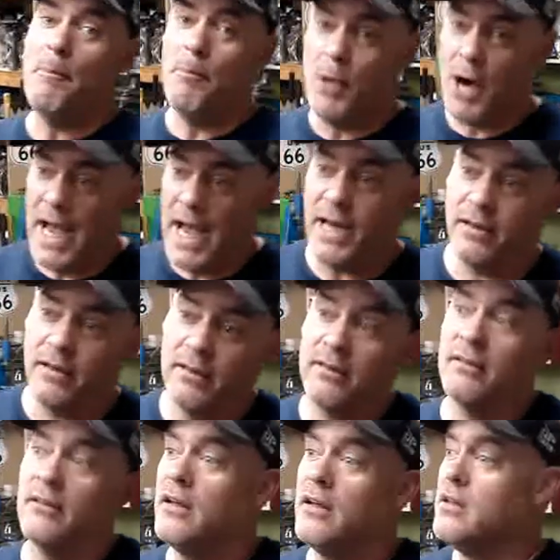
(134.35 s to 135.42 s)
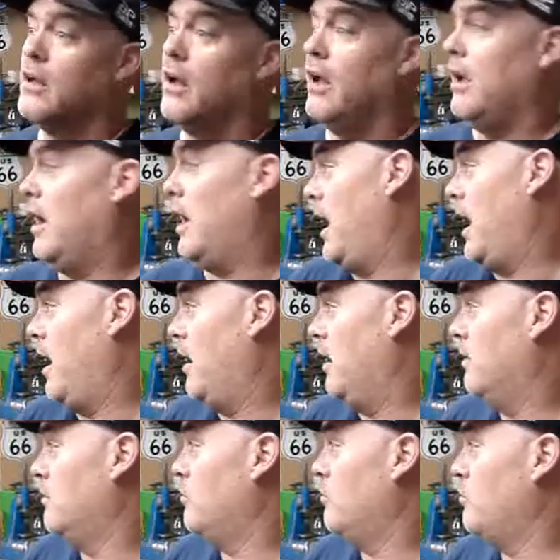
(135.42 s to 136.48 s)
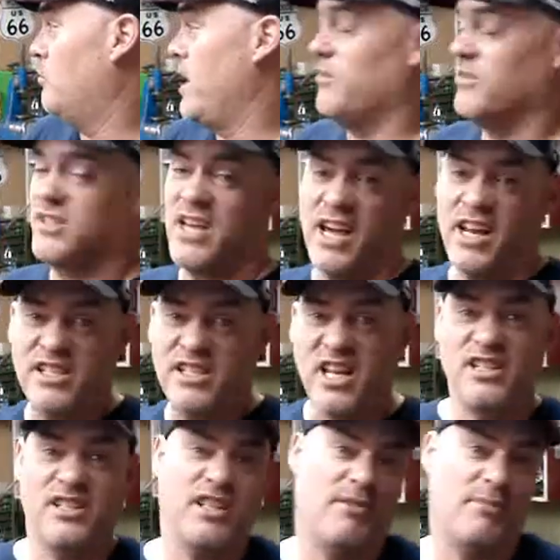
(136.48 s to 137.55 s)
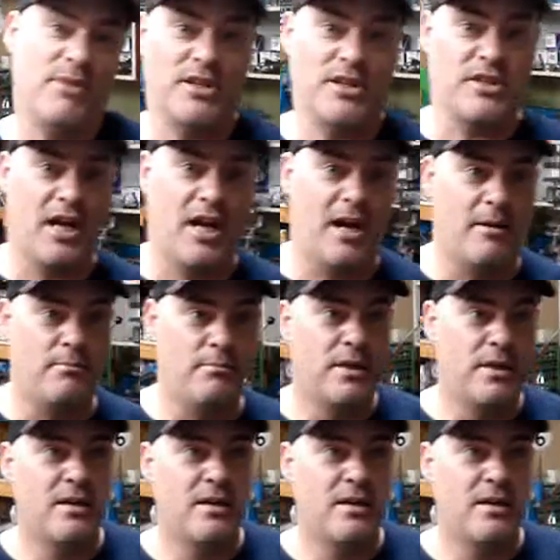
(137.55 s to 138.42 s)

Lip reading: but when I was kind of setting some of this up,